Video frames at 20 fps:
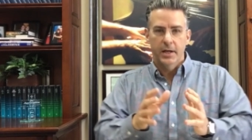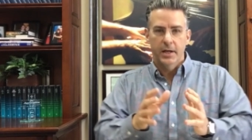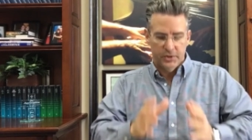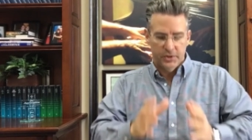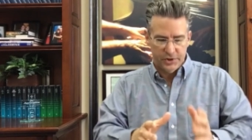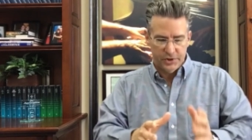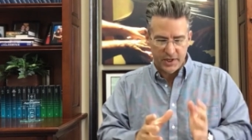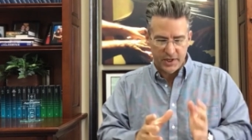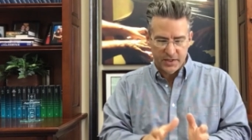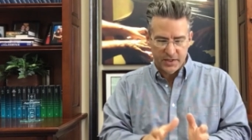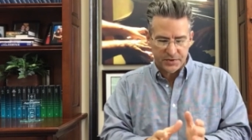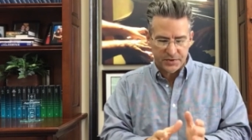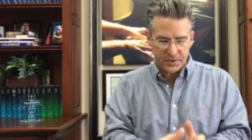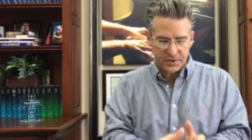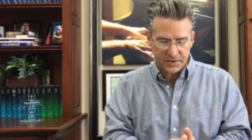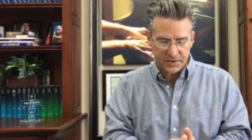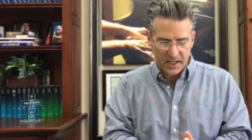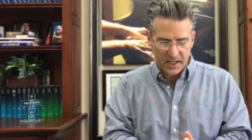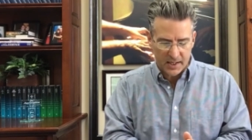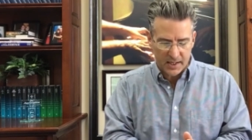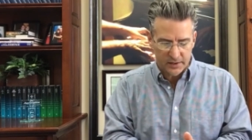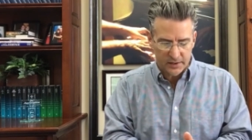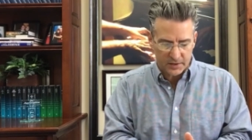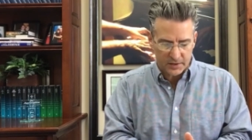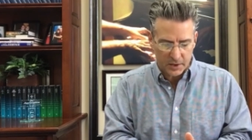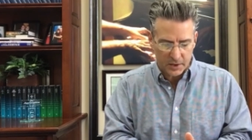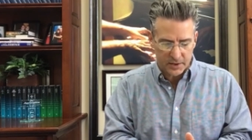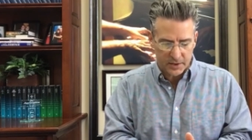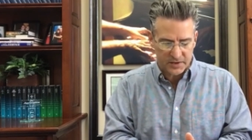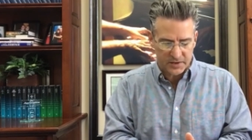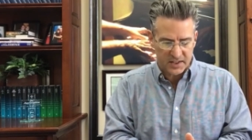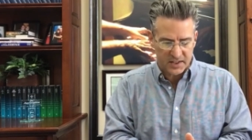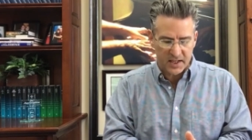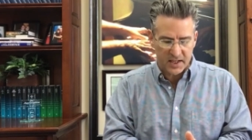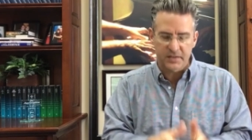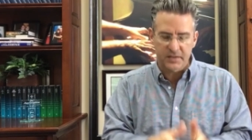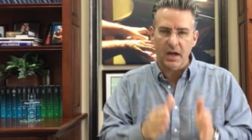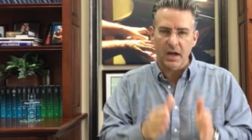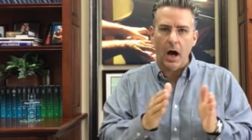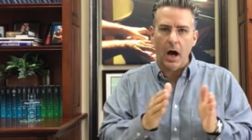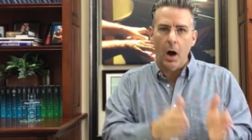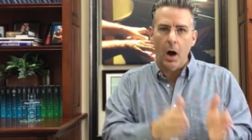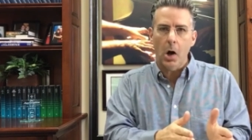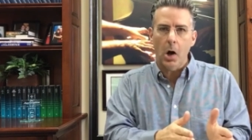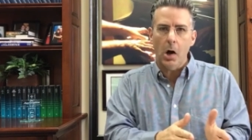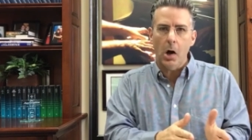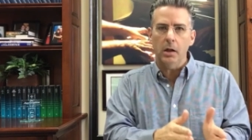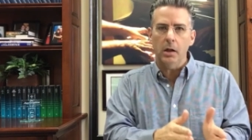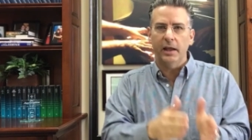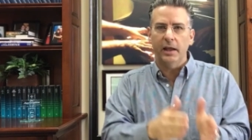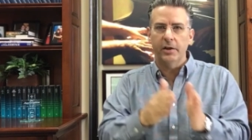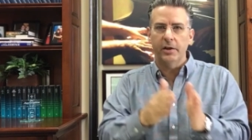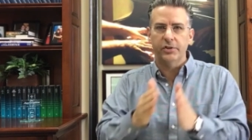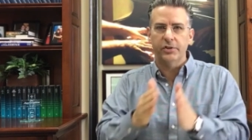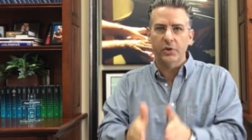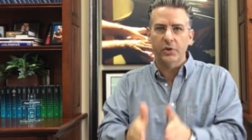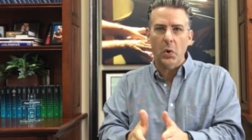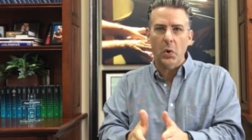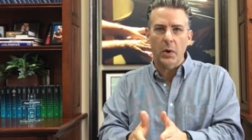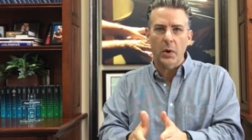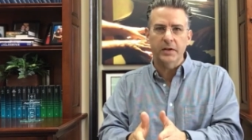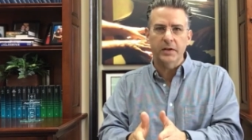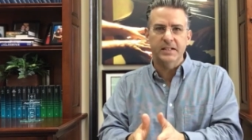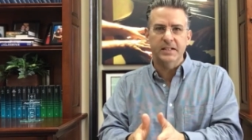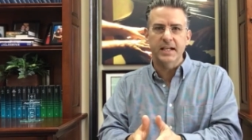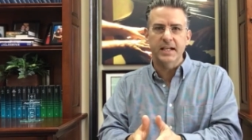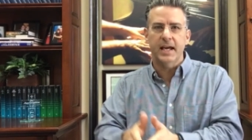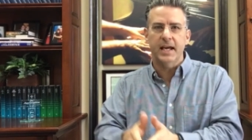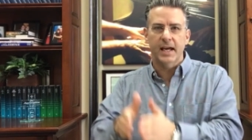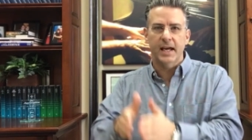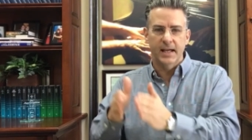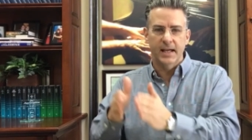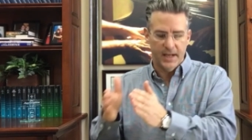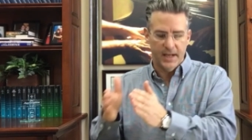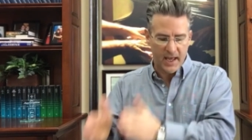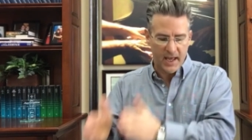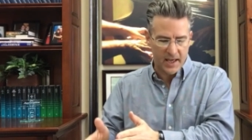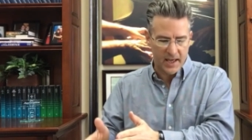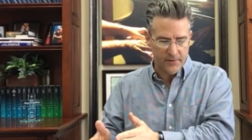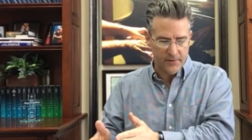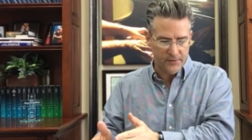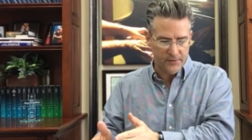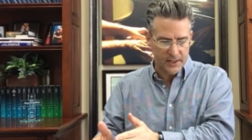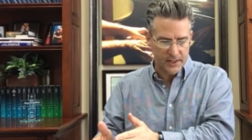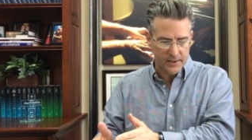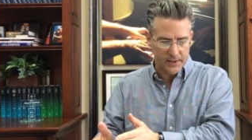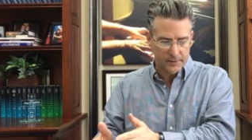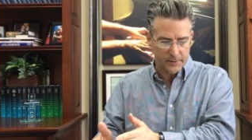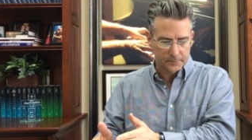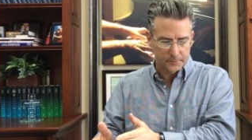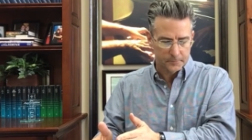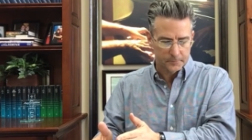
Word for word: Jesus stands there and says, All authority in heaven